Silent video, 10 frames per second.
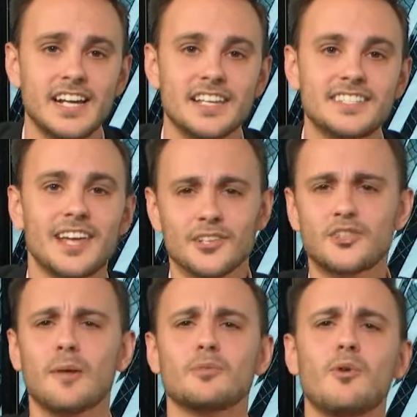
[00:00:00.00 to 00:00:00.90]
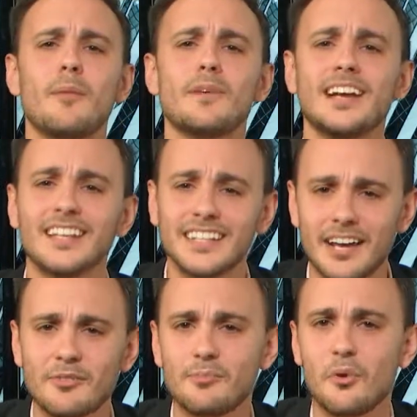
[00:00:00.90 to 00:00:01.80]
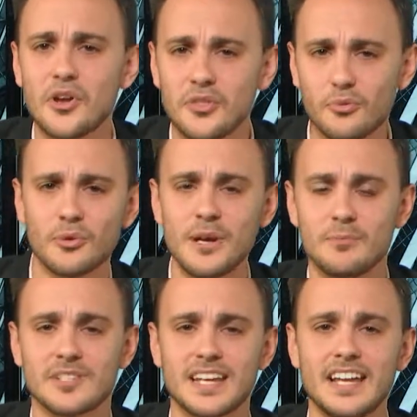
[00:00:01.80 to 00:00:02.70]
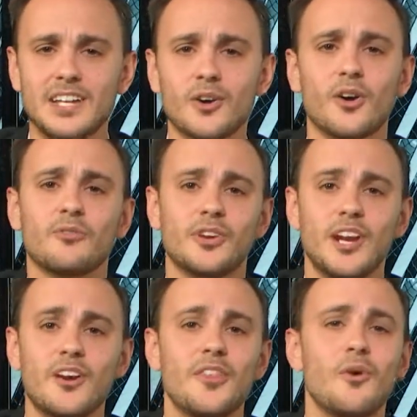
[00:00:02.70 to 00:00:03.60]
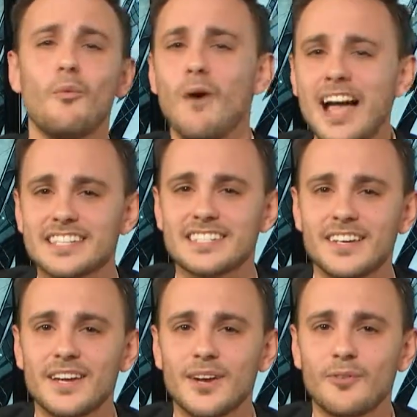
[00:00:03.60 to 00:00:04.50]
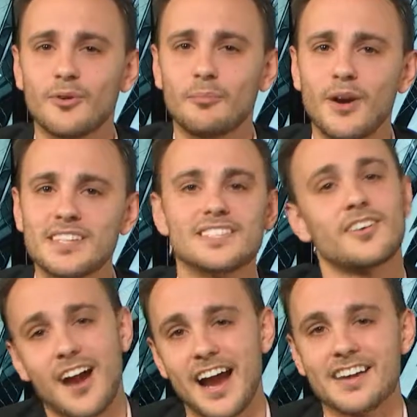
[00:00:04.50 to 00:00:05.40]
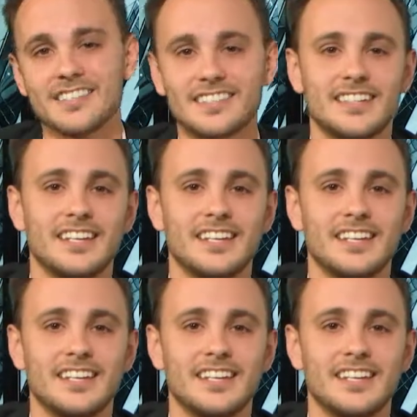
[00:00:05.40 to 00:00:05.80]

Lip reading: Sales dropped a whopping 11.3% year over year in the West, where prices are highest.